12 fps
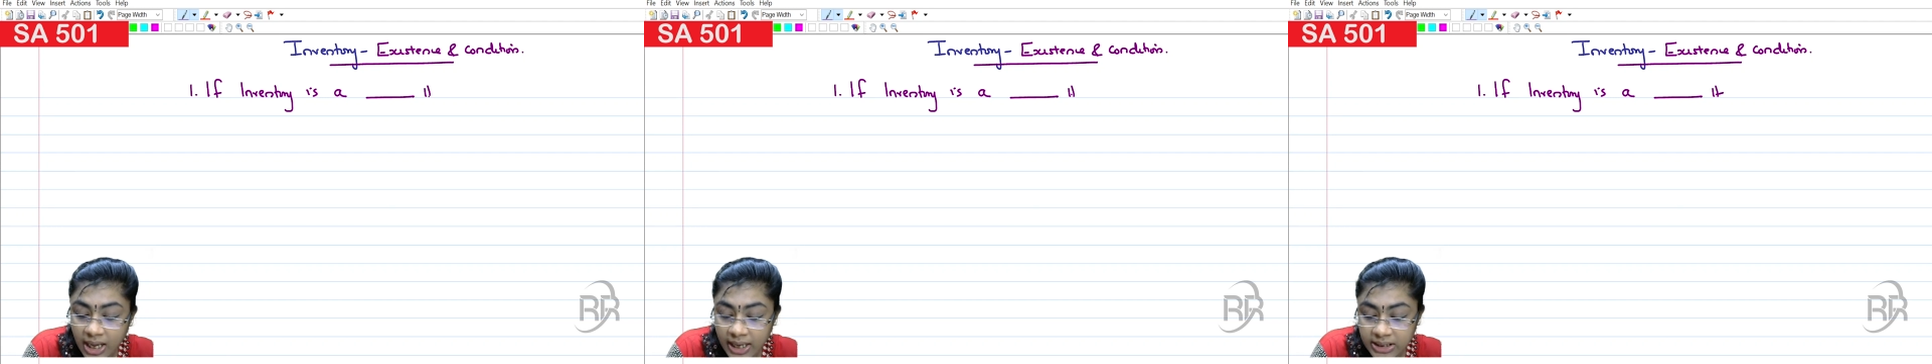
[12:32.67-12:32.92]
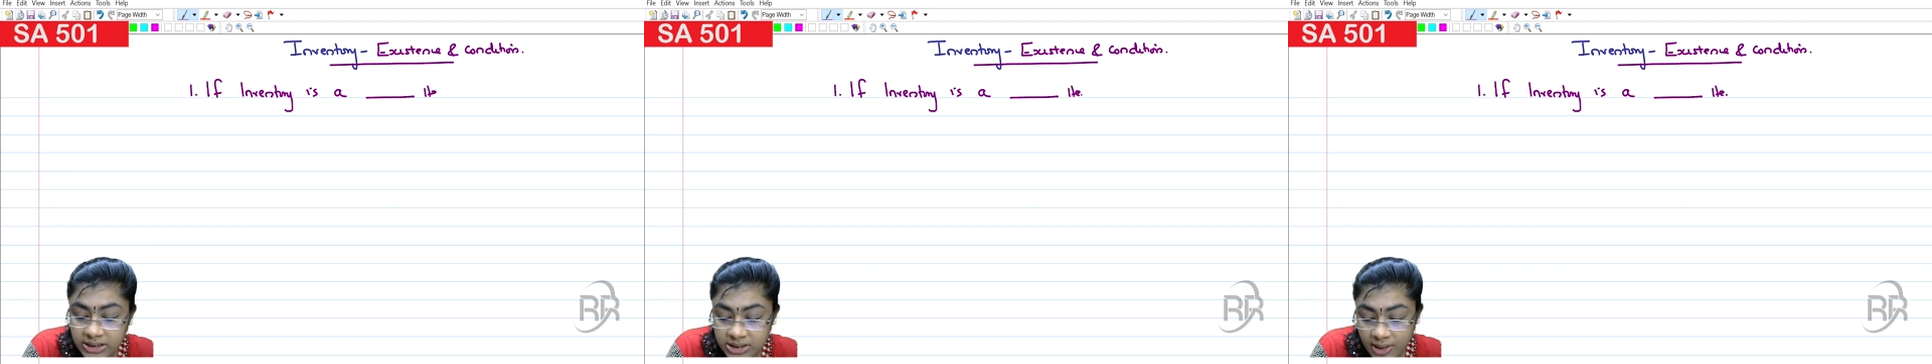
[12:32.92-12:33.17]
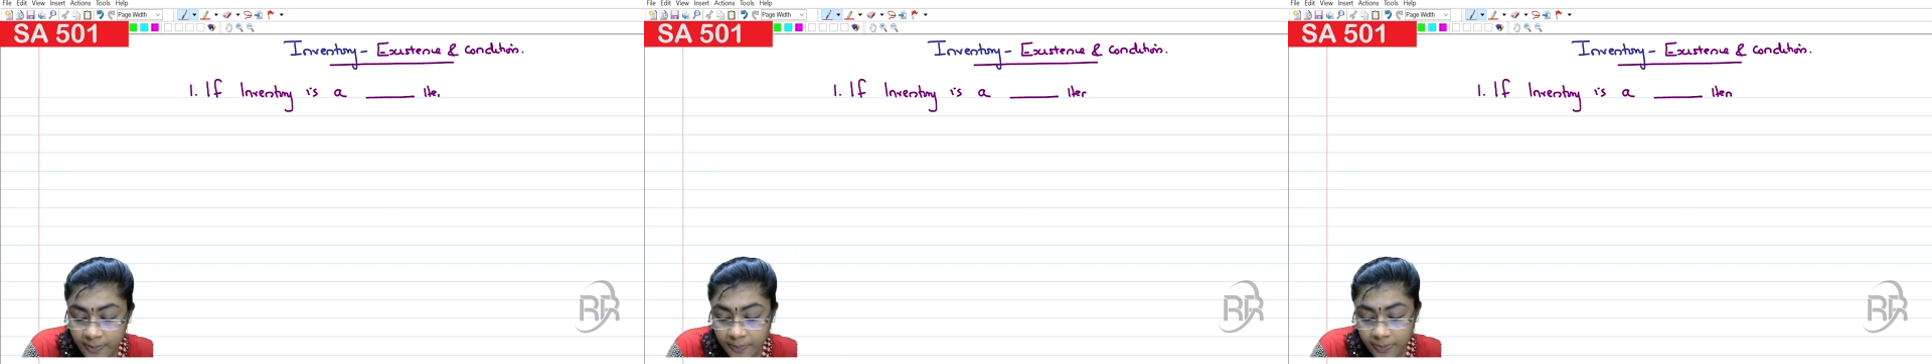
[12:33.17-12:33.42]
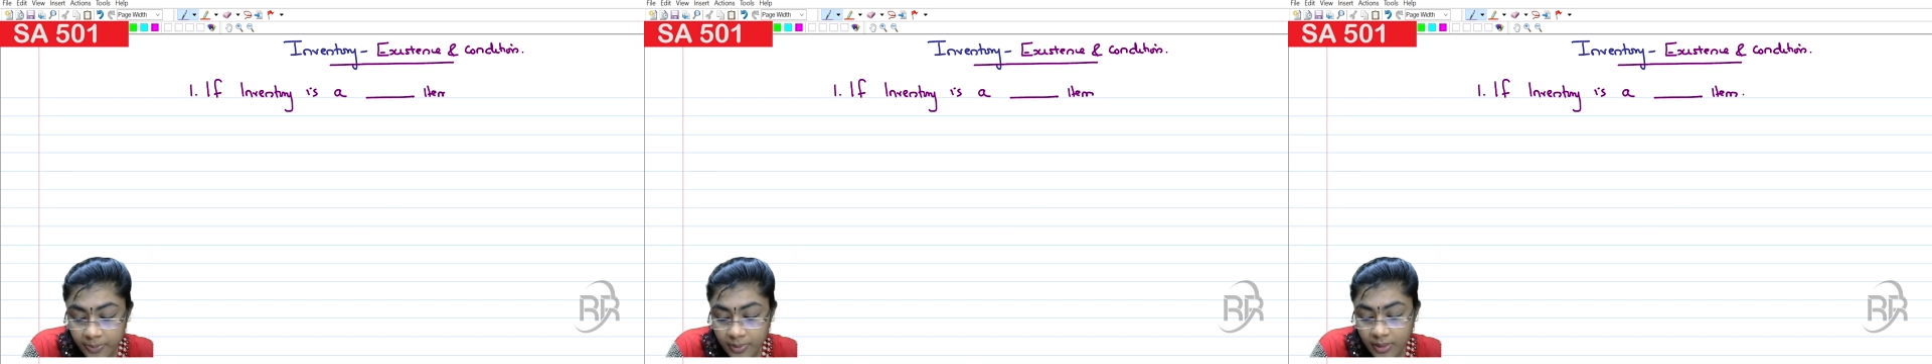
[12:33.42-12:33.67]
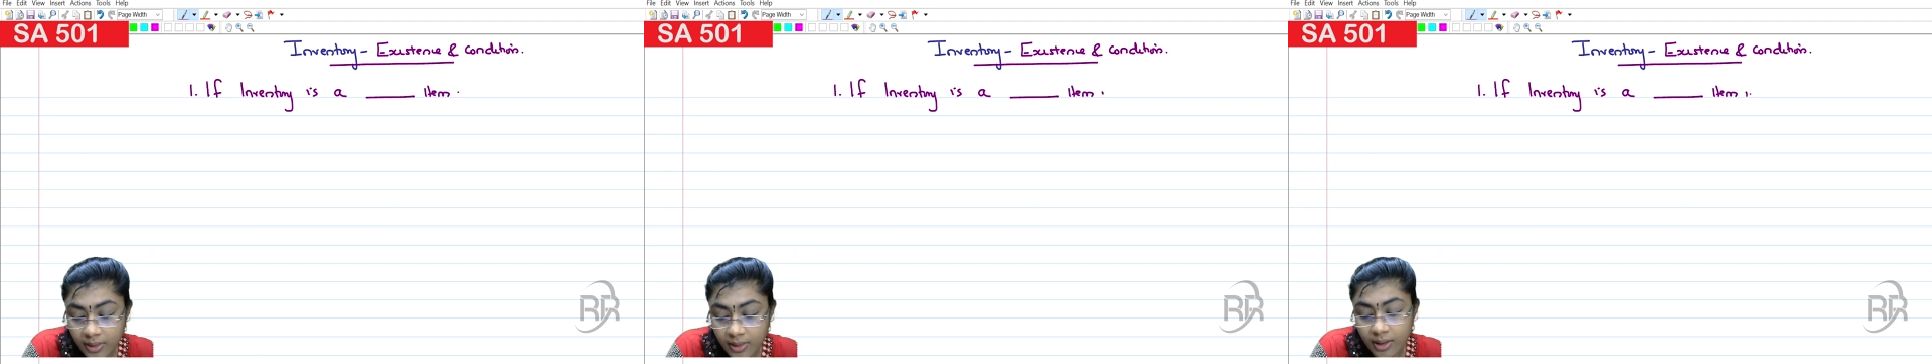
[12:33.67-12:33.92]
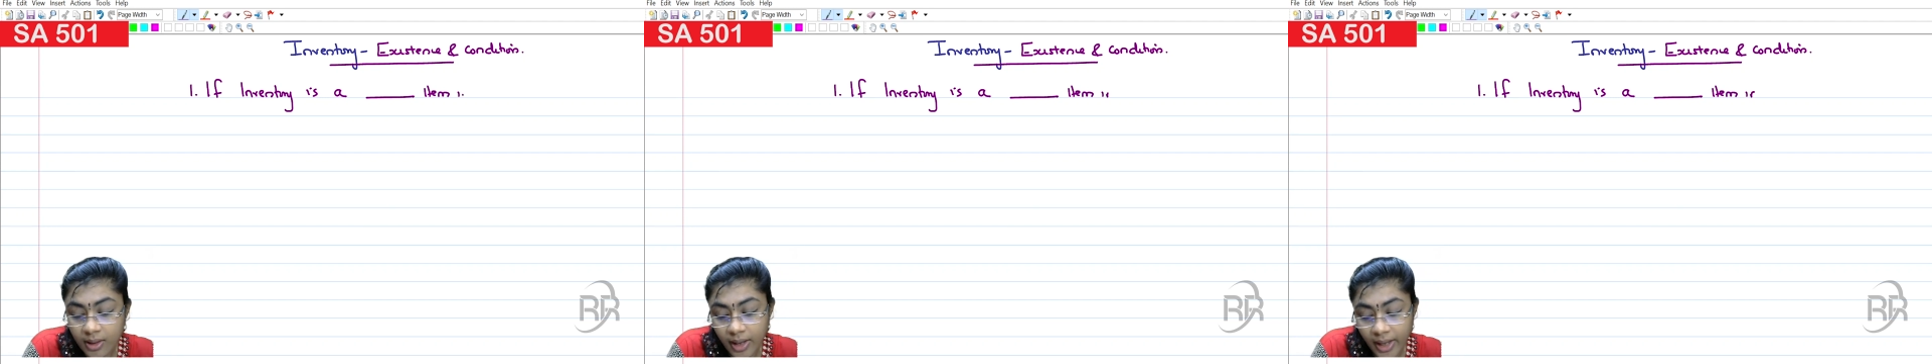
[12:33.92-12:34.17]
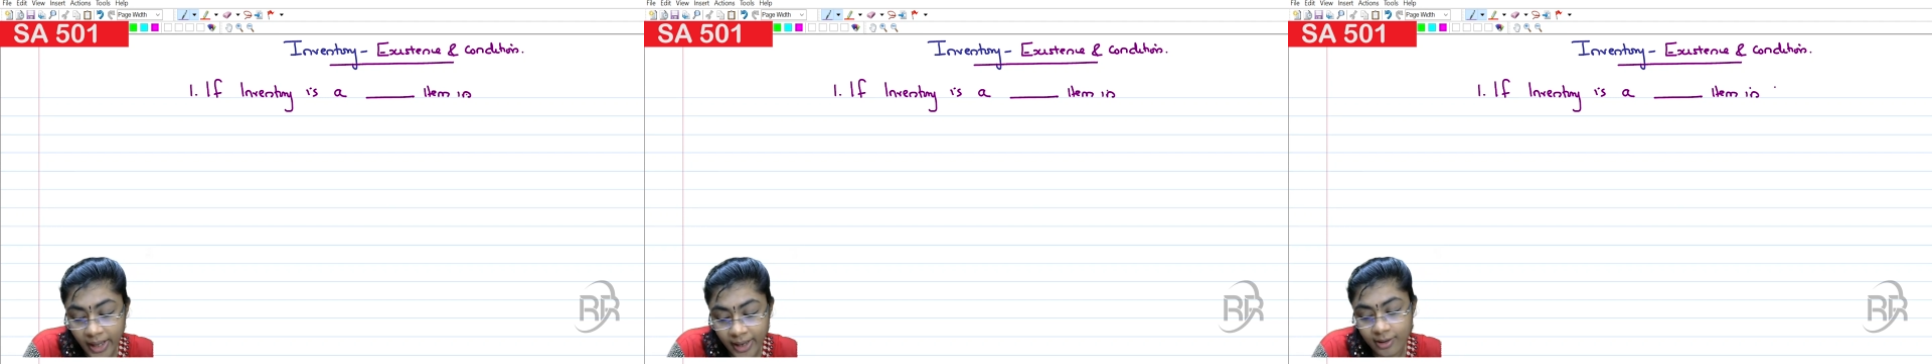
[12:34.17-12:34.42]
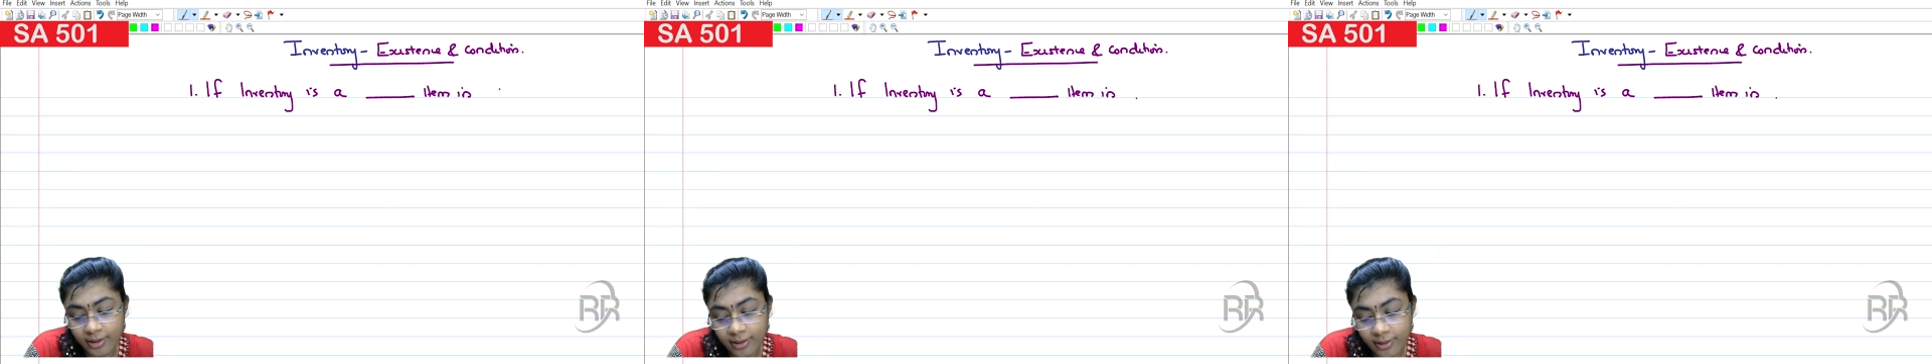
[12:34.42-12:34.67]
item
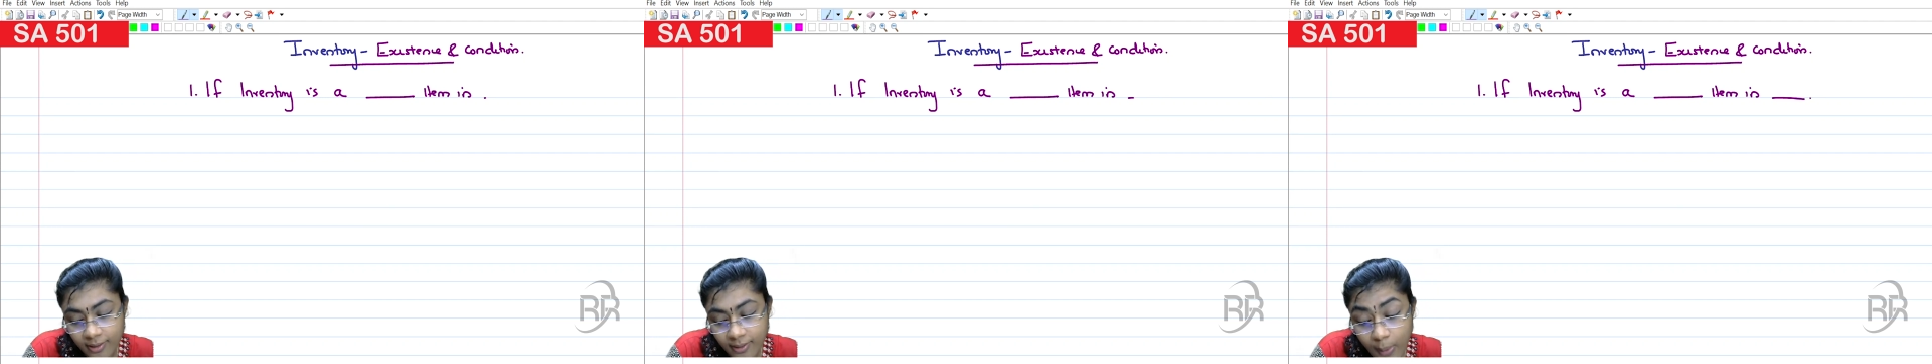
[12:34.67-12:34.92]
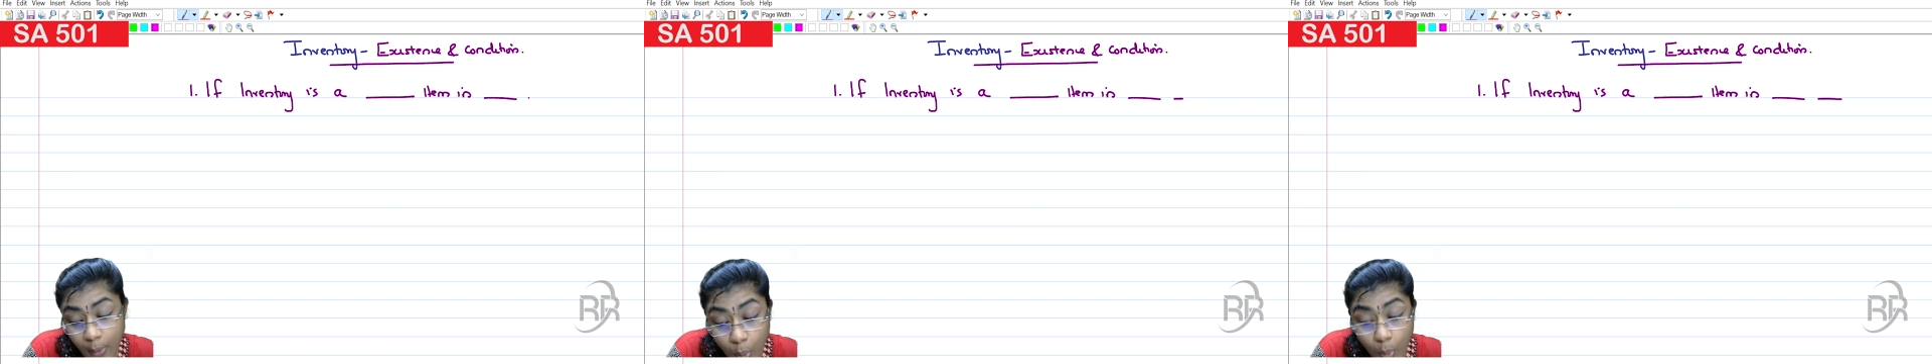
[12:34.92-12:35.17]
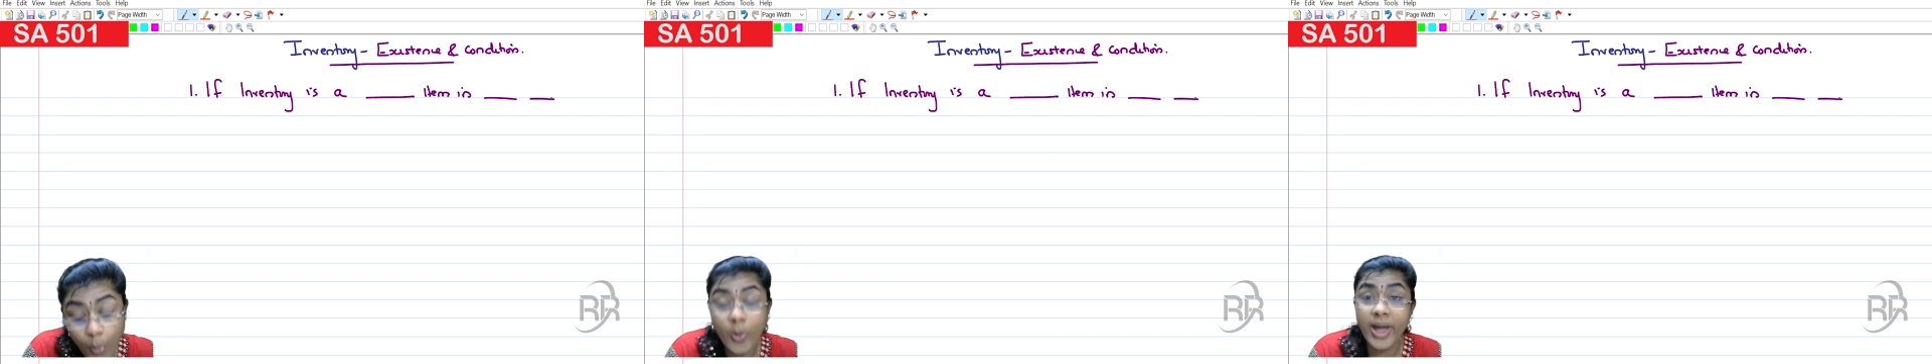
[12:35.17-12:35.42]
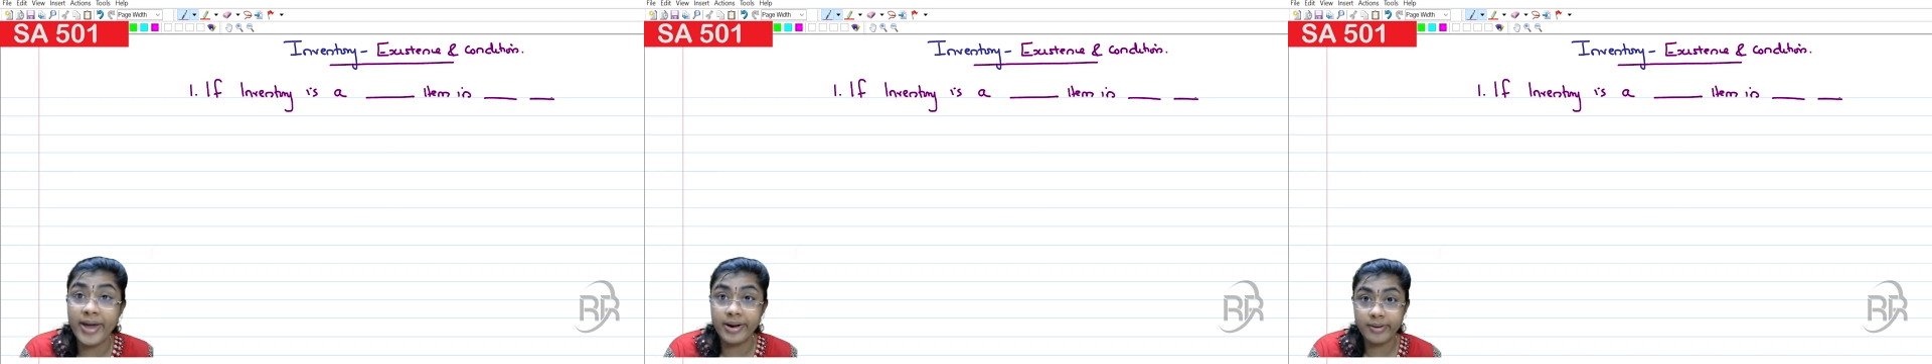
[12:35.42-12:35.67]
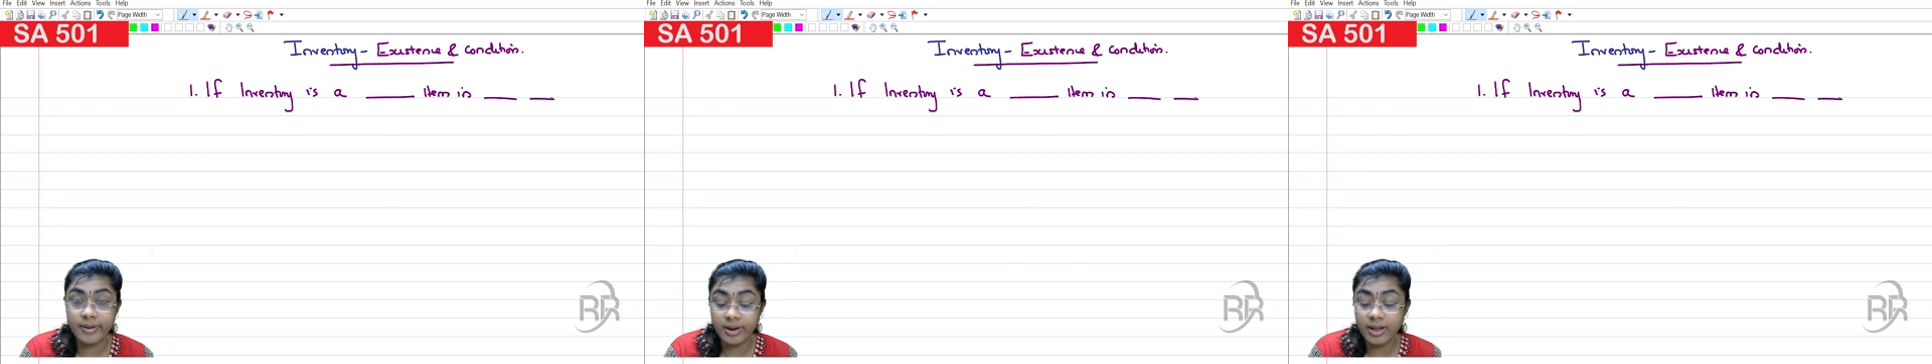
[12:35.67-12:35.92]
in where?